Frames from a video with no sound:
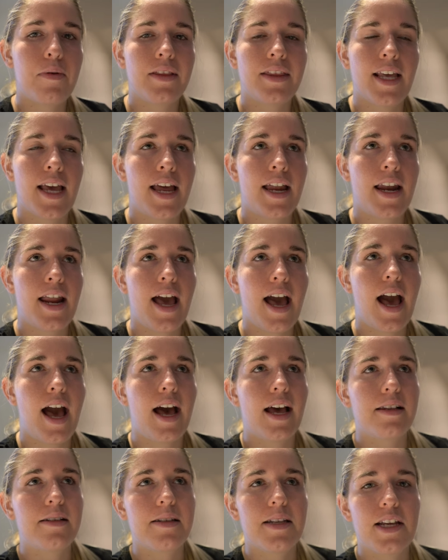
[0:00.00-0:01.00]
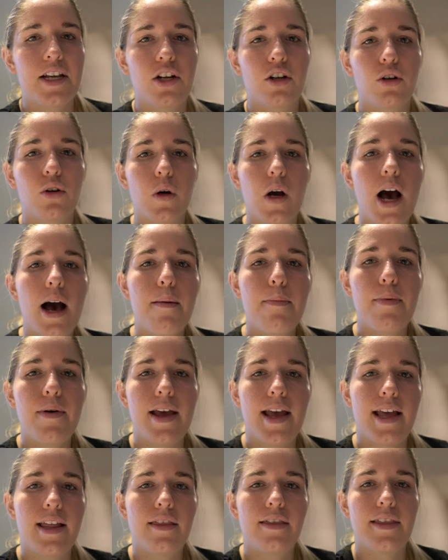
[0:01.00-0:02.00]
but then as he grew up
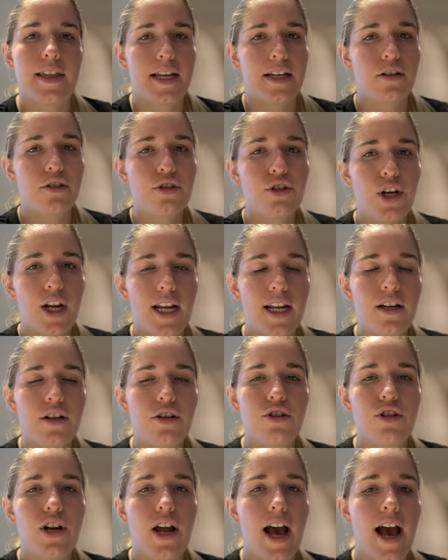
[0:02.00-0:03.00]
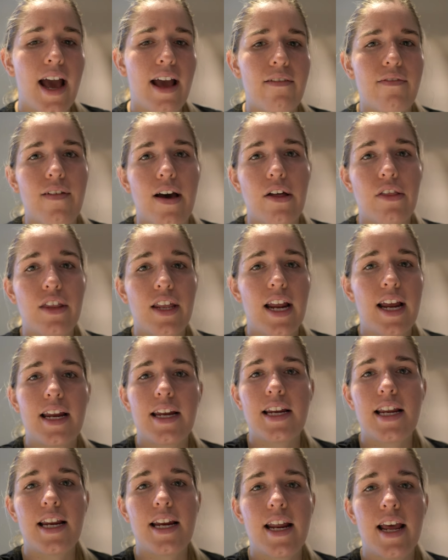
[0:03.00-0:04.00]
and things changed, I found that I
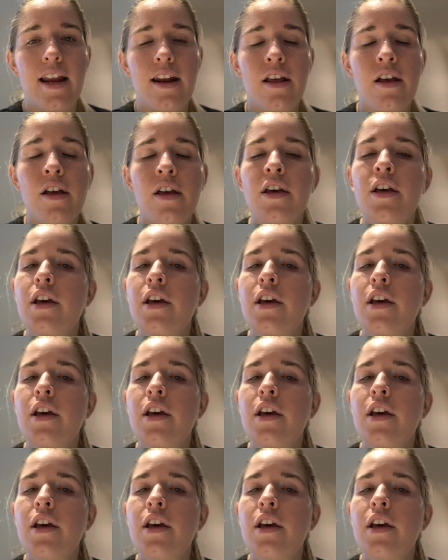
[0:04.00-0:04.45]
needed